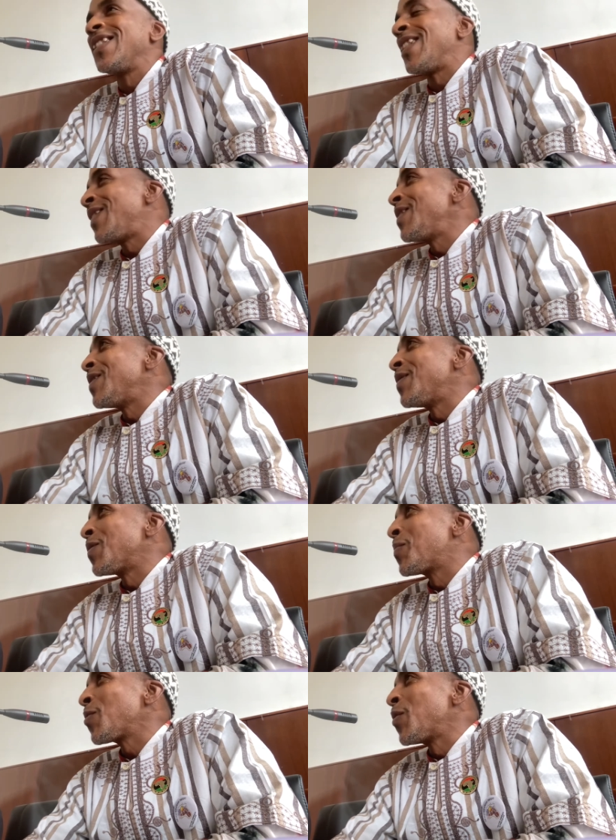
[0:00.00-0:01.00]
I think it is
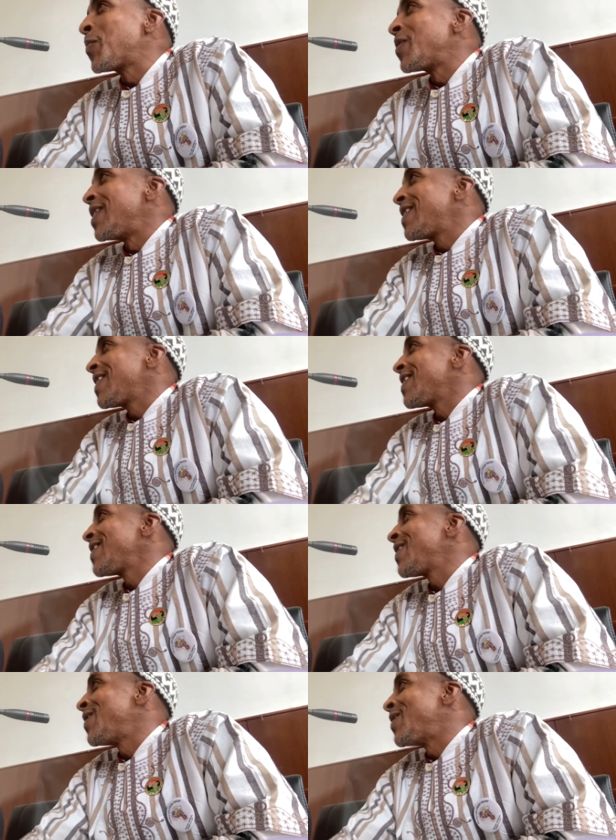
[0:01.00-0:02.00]
appropriate
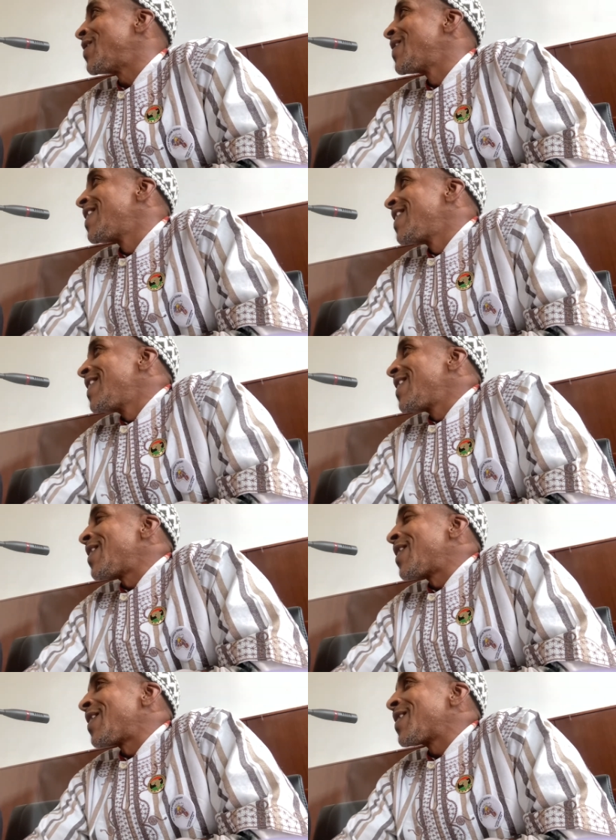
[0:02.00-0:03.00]
to
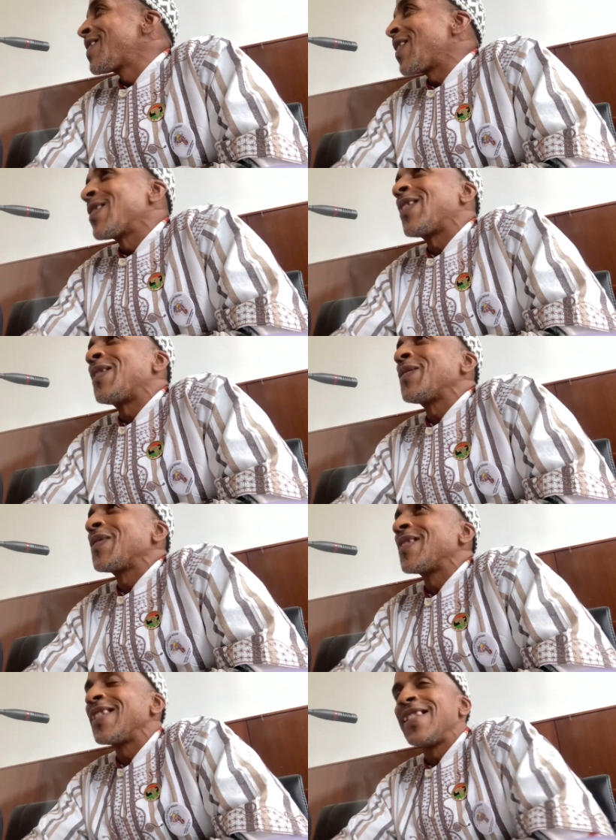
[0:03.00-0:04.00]
uh, start
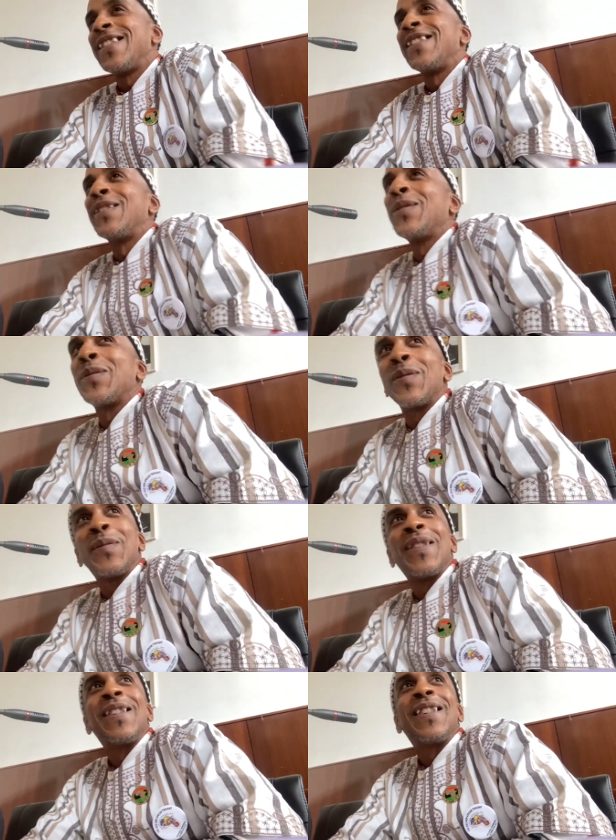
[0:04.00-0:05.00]
off in,
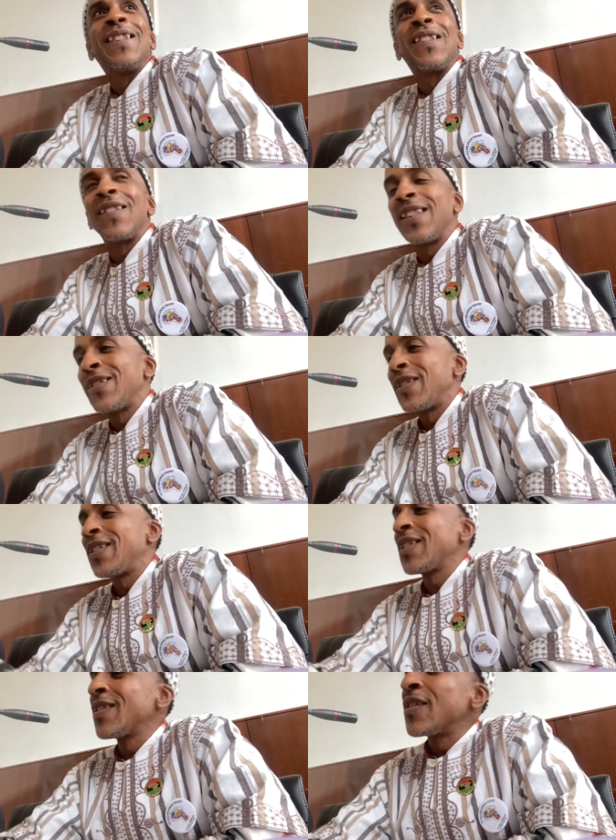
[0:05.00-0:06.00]
in our language.